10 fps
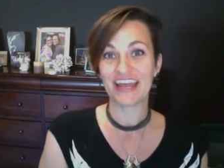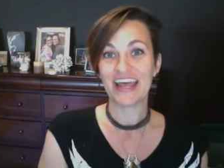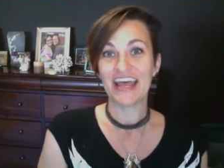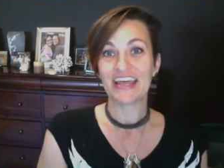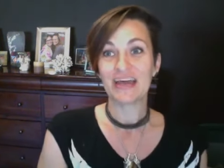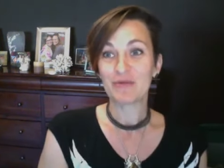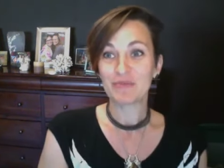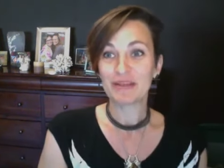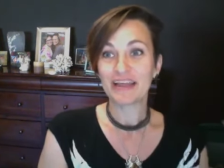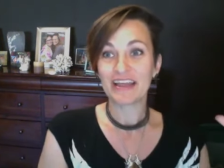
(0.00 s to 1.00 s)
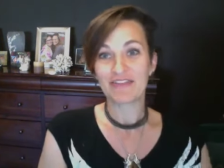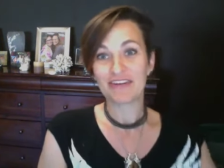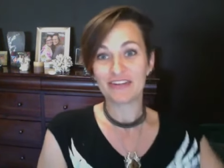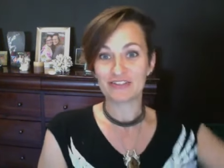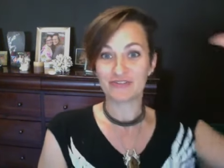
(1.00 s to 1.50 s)
It would be like if I
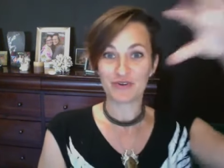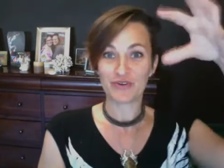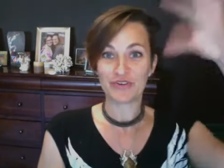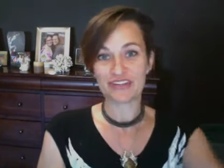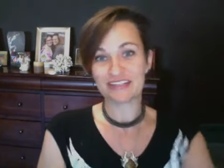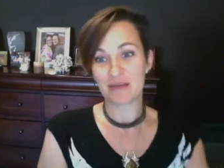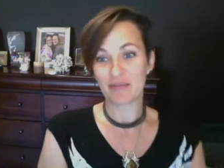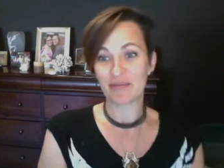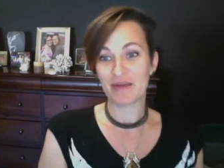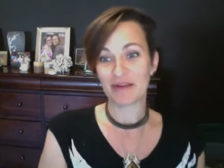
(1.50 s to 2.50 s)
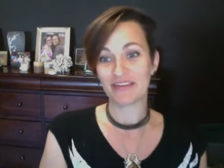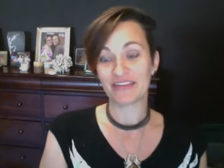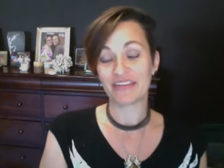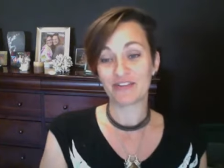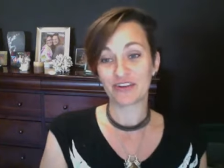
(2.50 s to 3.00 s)
just flew you to the top of the mountain and
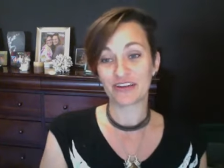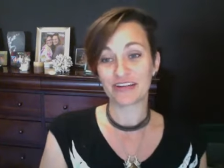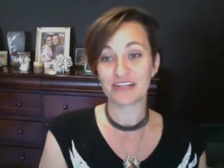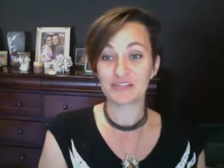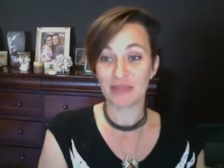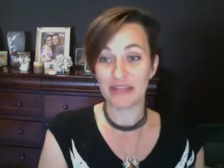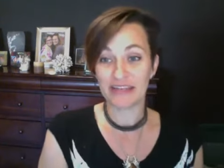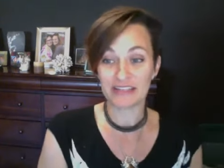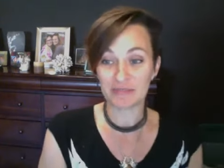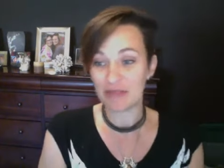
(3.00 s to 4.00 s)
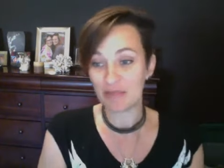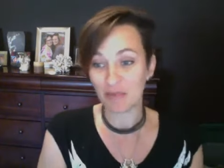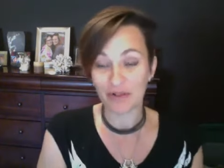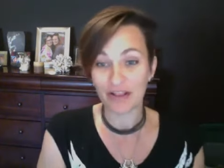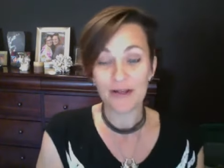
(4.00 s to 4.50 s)
then you tried to explain to the
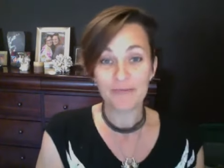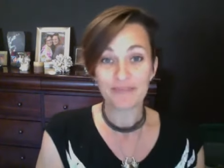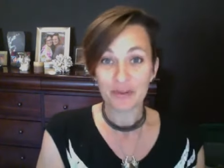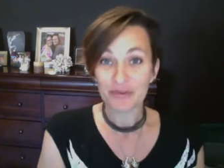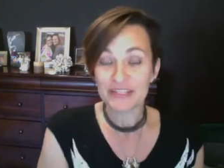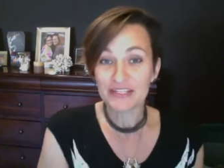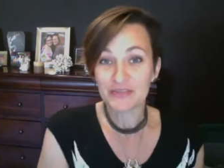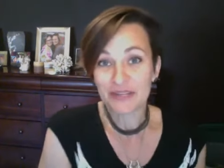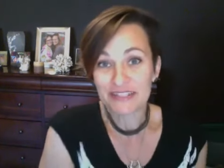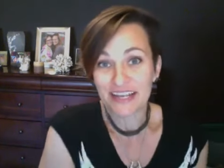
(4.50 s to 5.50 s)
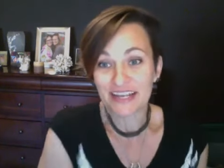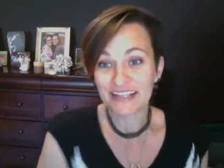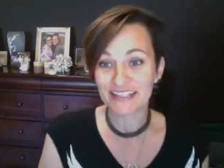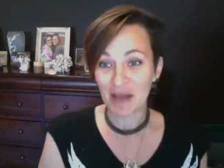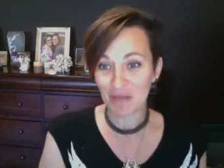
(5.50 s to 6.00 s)
people, this is what it's like at the
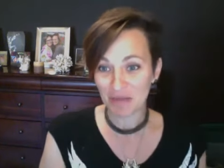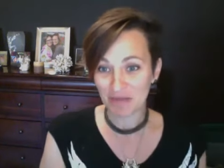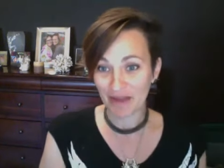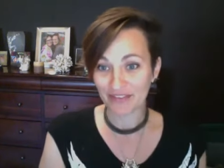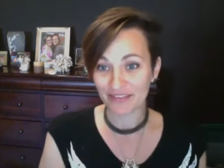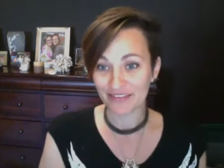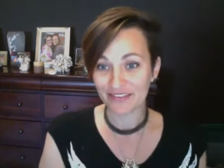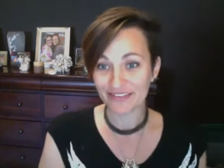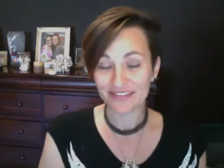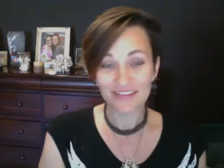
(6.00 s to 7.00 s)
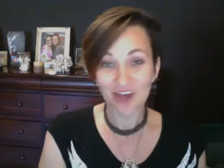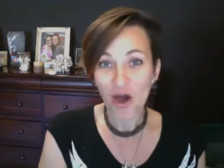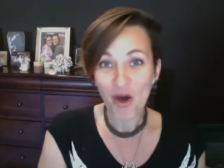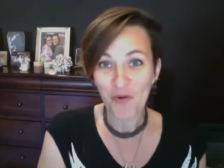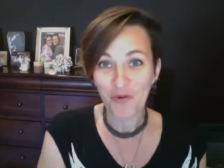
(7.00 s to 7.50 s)
top of the mountain.
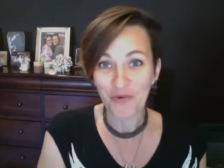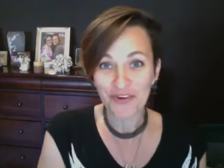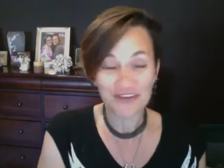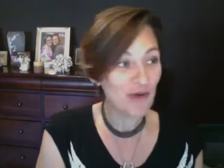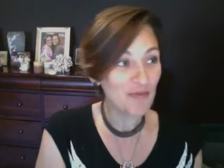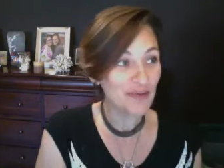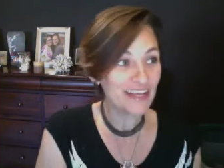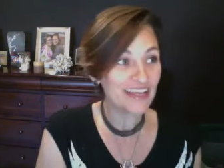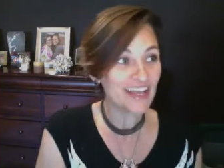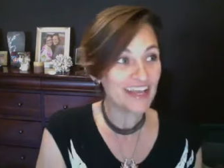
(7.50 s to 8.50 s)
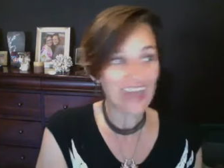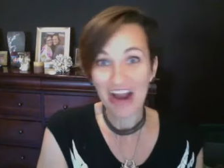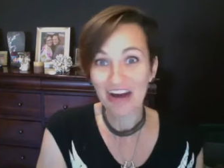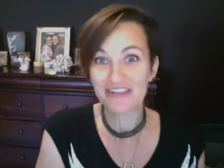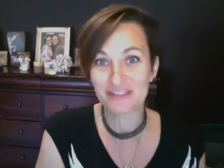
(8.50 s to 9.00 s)
No, nobody
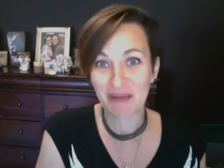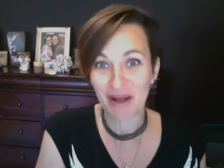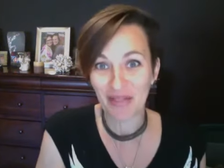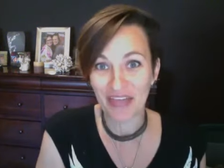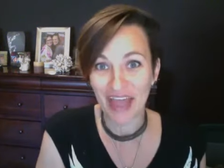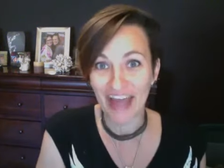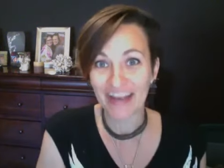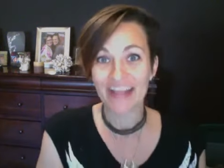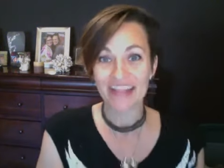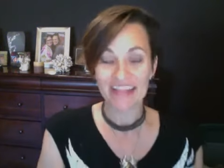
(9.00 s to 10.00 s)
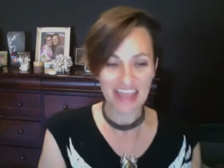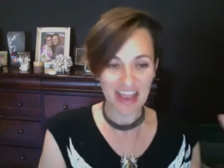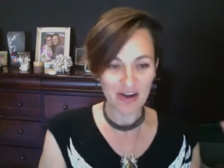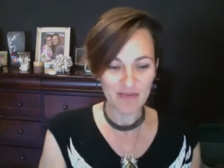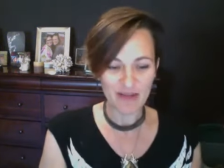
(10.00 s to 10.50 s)
cares about that. They
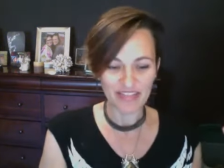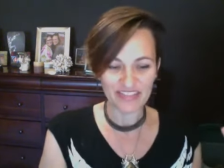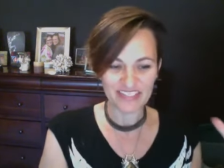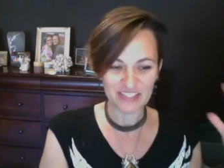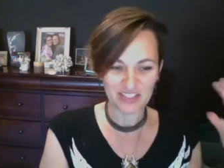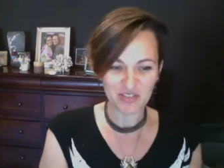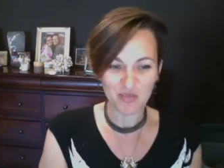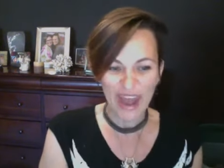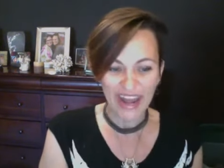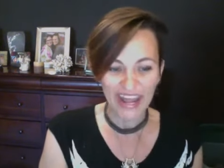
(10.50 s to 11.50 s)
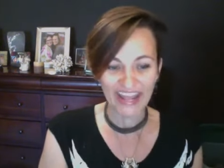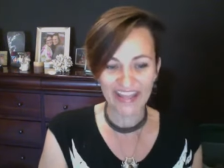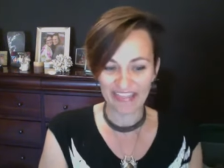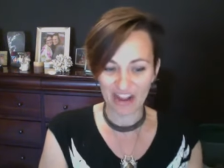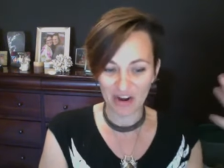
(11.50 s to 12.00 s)
care about the sweating and
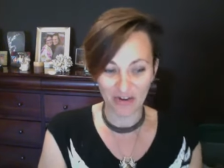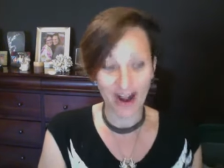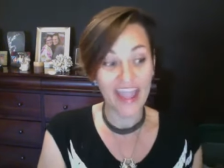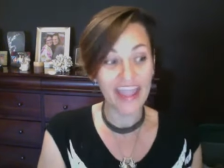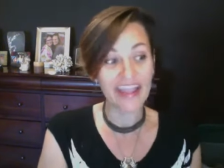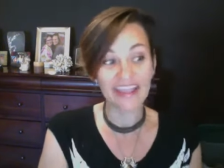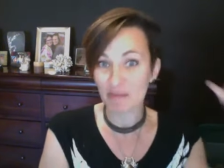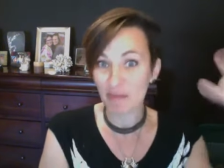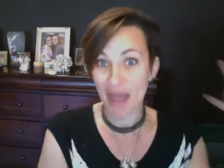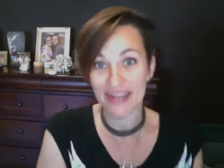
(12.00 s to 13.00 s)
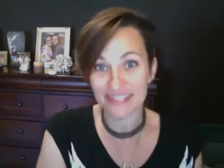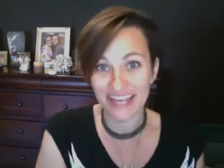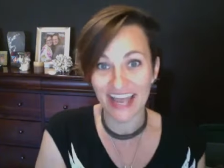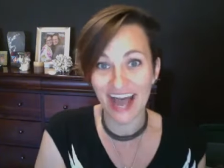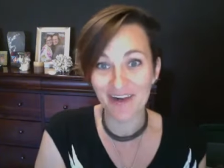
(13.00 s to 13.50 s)
the crying and the
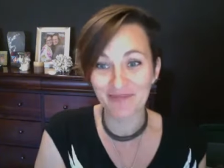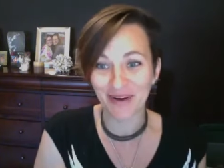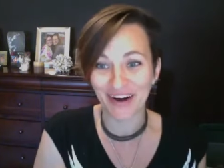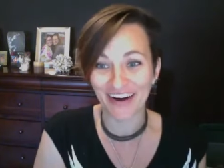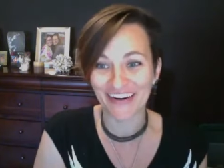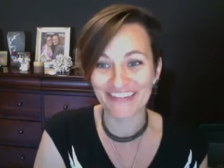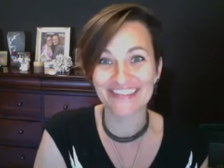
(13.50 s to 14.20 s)
passing out parts.